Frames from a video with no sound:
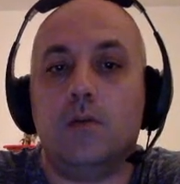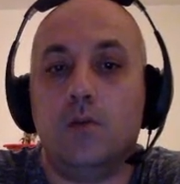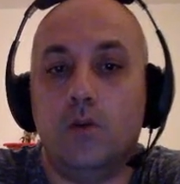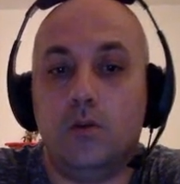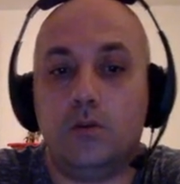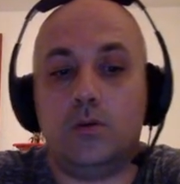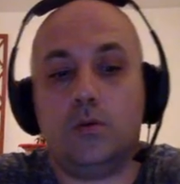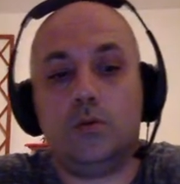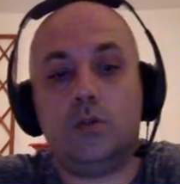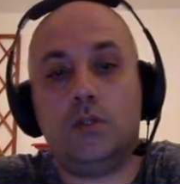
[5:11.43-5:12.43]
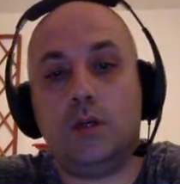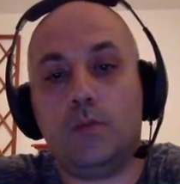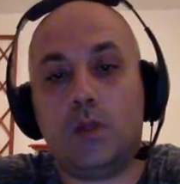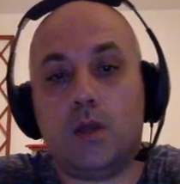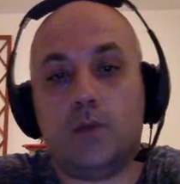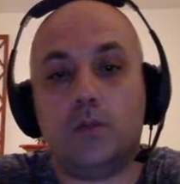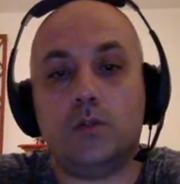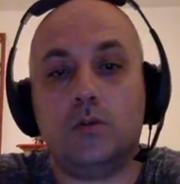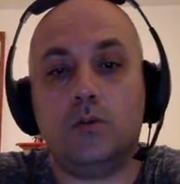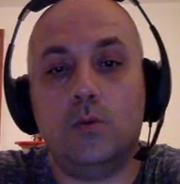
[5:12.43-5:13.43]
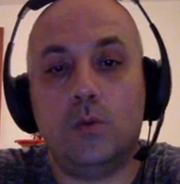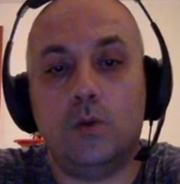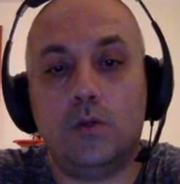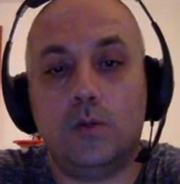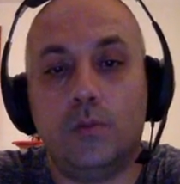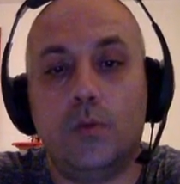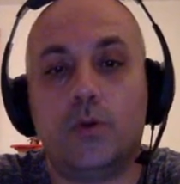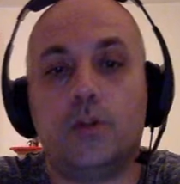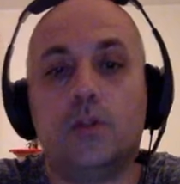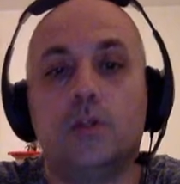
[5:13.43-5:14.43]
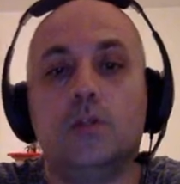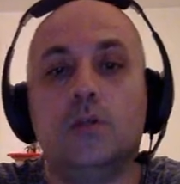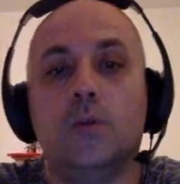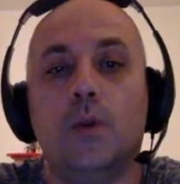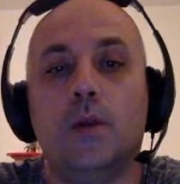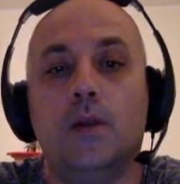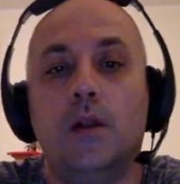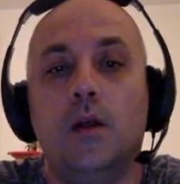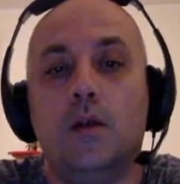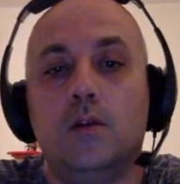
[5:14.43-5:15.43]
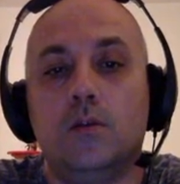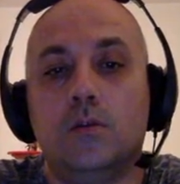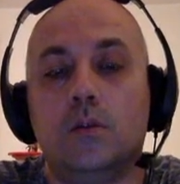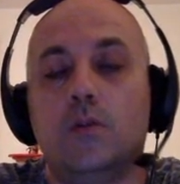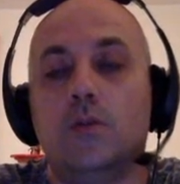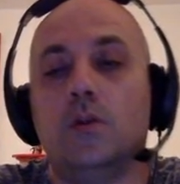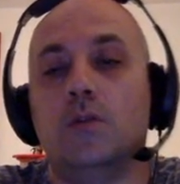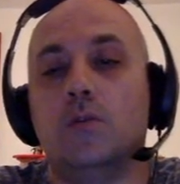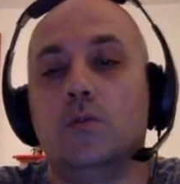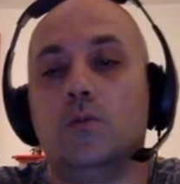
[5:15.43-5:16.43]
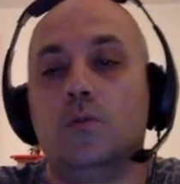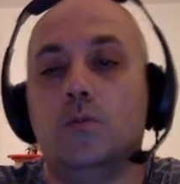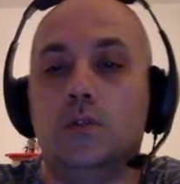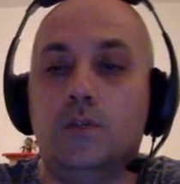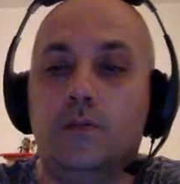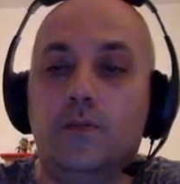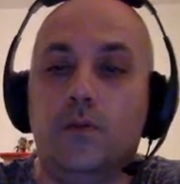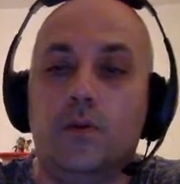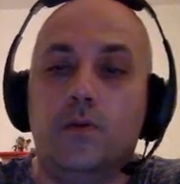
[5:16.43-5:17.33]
Also, sometimes you want to support this square so that you can go c4.